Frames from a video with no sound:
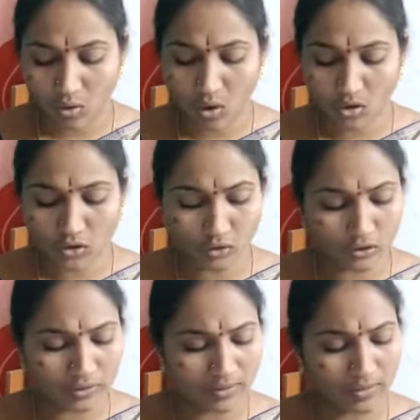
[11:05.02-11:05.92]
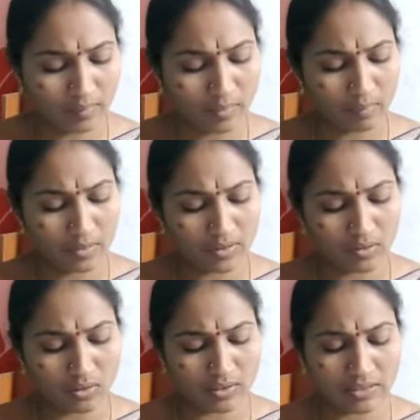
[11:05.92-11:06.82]
Nor should you disturb the birds
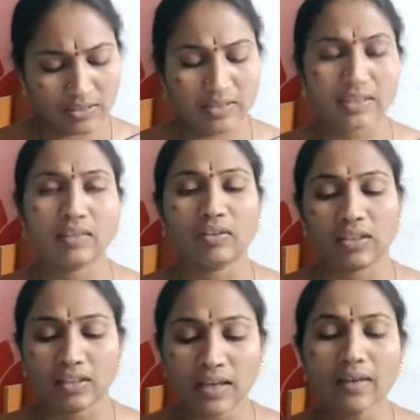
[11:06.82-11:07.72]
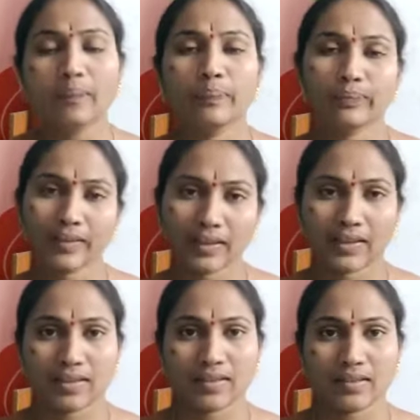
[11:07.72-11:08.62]
or sticks living in a
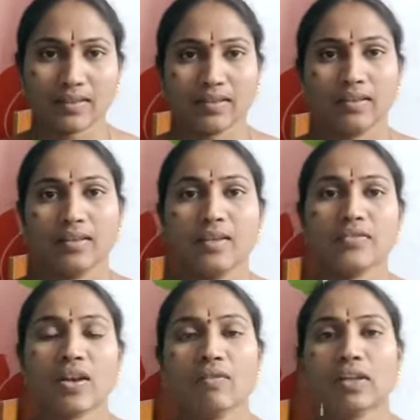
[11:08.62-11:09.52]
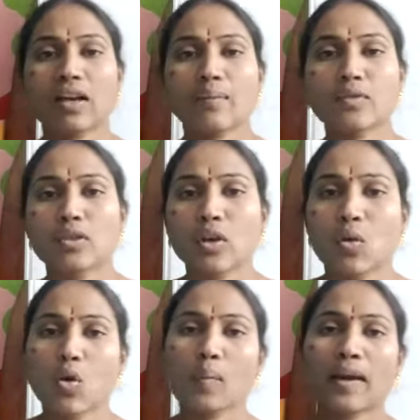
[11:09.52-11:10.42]
nest if someone comes to your
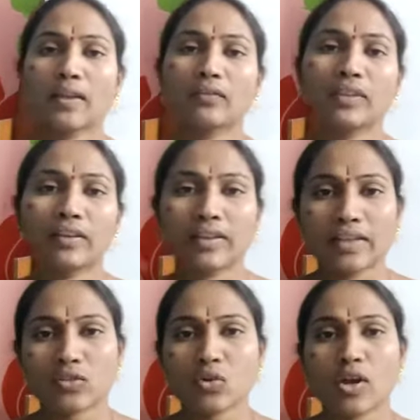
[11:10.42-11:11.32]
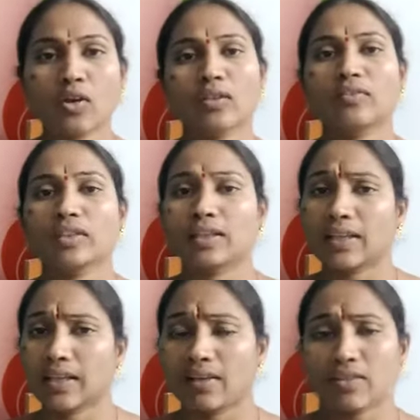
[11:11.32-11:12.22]
home and if they'll destroy or if they'll
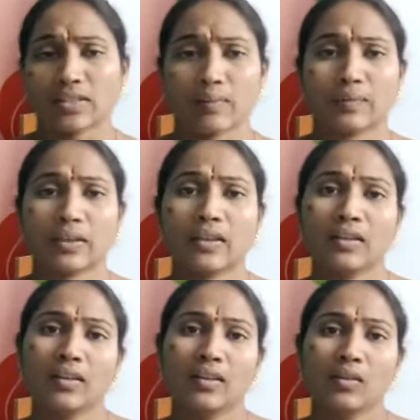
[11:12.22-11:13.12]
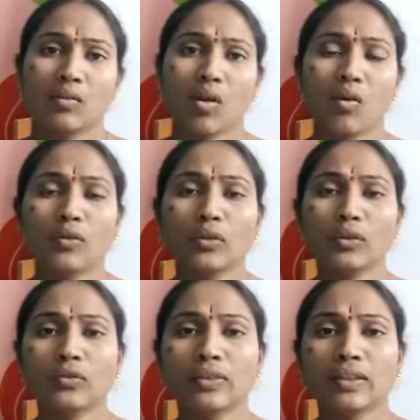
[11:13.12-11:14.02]
take away something how do
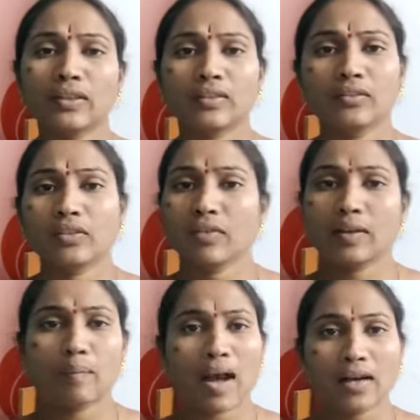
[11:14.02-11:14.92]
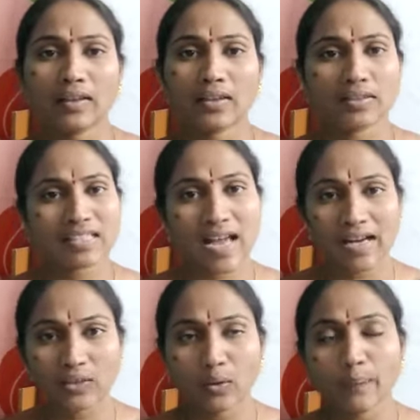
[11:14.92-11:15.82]
you feel you feel very bad and
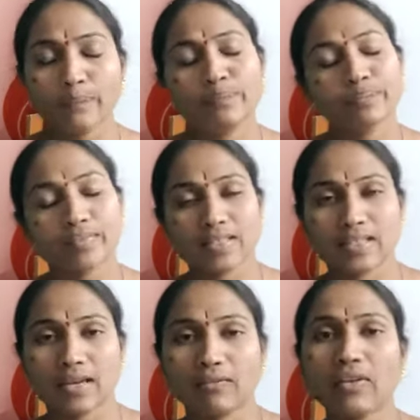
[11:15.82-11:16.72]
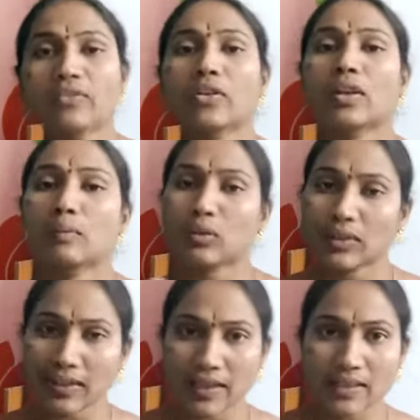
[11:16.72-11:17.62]
sad no the same way if you remove
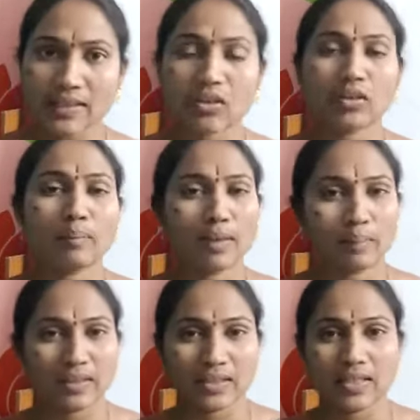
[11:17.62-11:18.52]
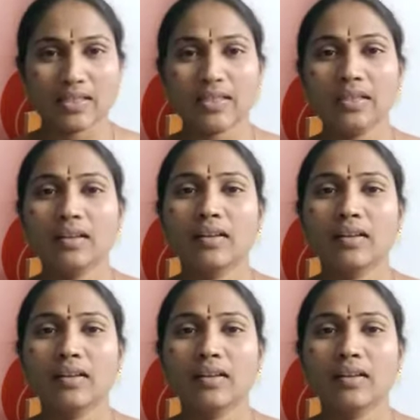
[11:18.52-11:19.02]
the nest or the baby chicks